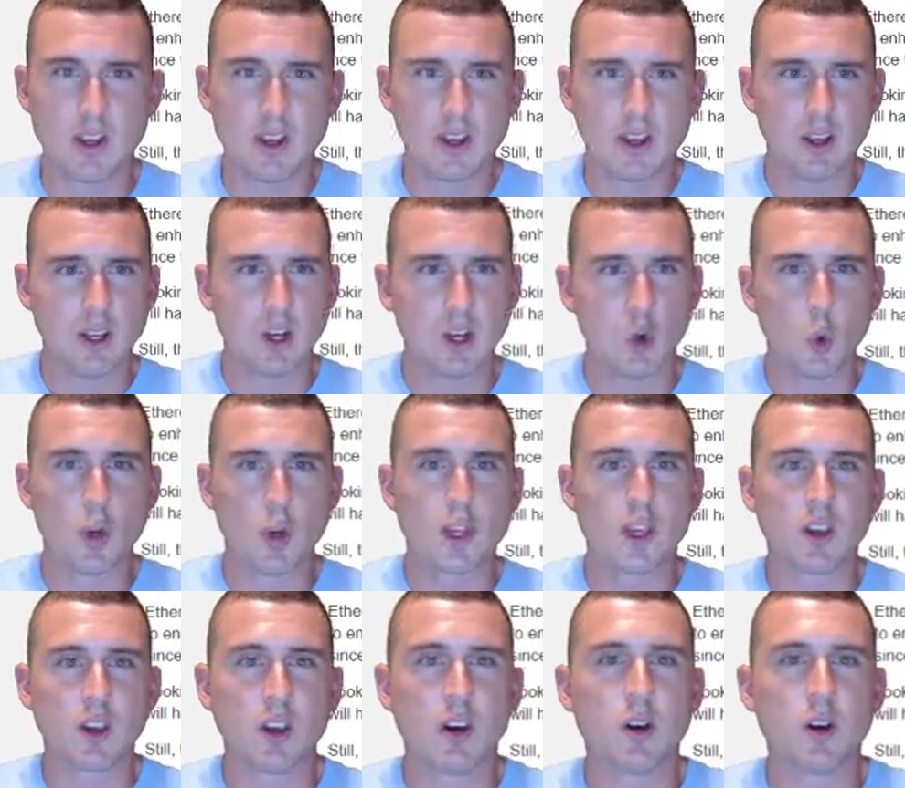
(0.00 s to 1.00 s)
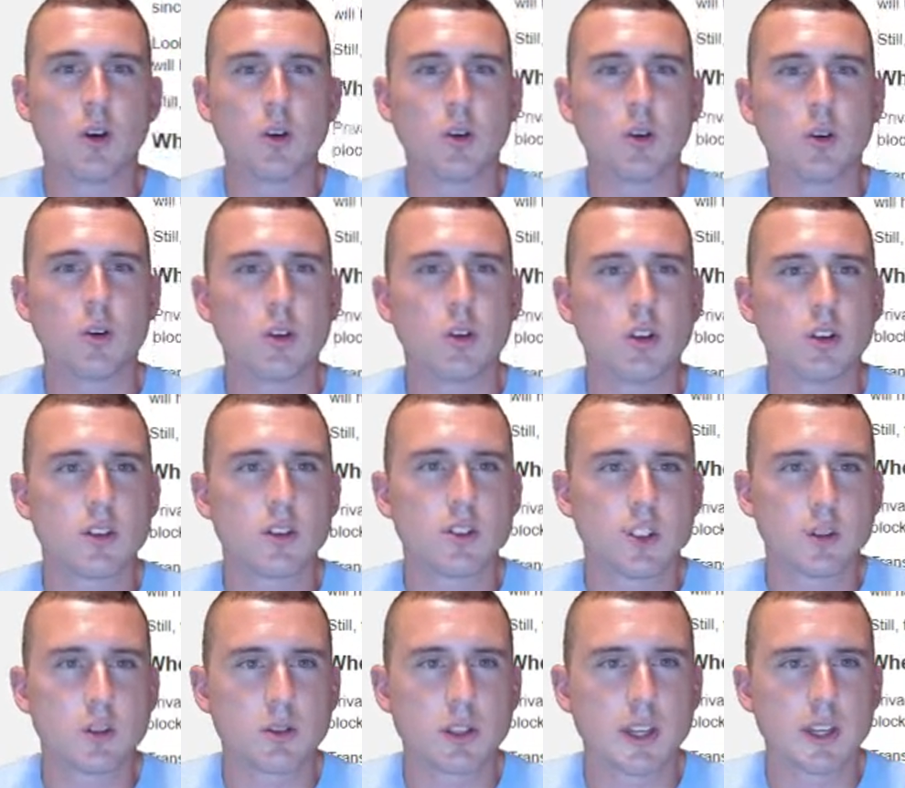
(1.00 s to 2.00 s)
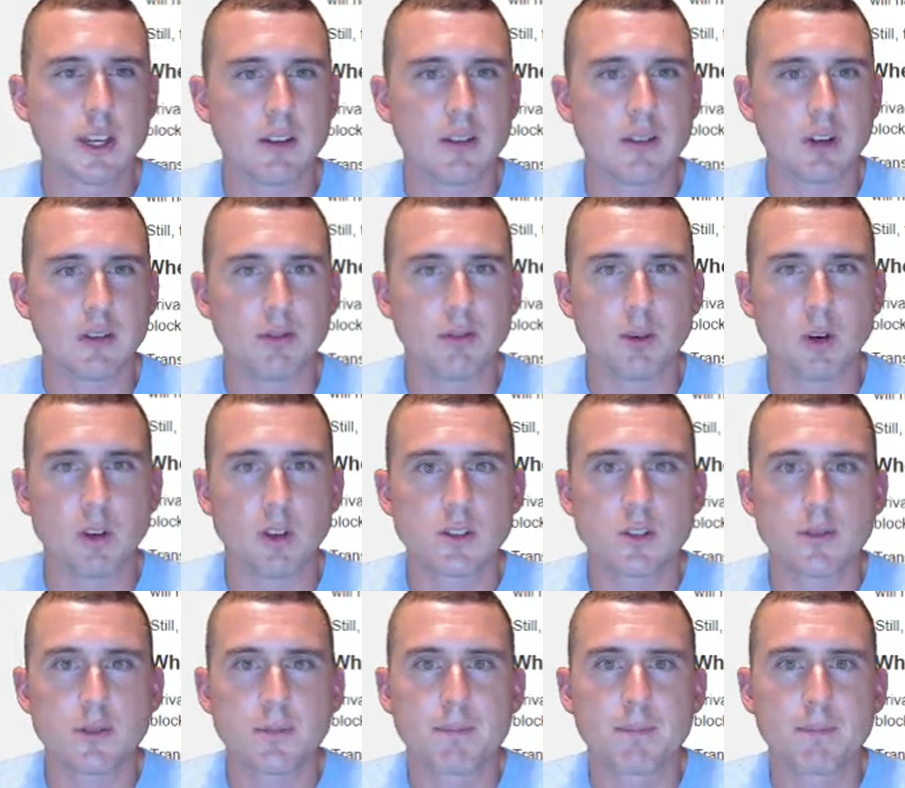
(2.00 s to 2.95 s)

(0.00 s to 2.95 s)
a week ago. Let's see what they have here for us.